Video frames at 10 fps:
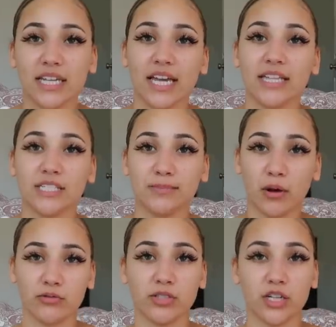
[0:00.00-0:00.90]
days
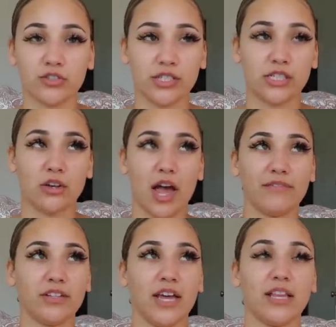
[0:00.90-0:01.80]
post surgery so
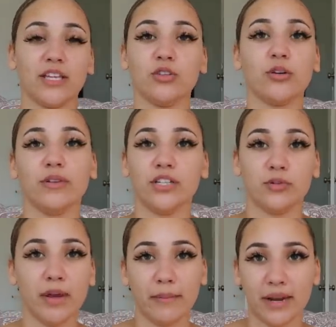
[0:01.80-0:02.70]
after that like you don't even
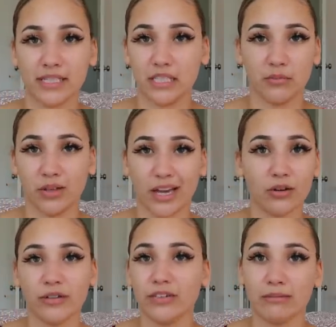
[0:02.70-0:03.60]
need your pain medicine anymore like
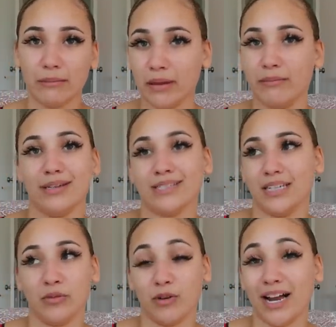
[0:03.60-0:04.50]
i don't even need my pain
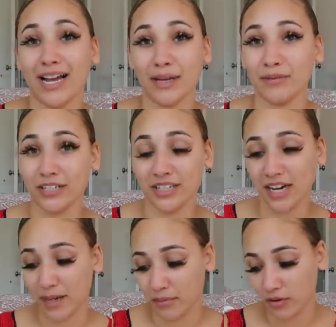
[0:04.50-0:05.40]
medicine anymore i am
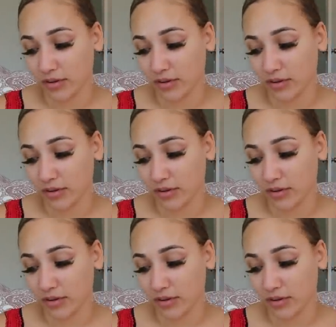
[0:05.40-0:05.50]
good i am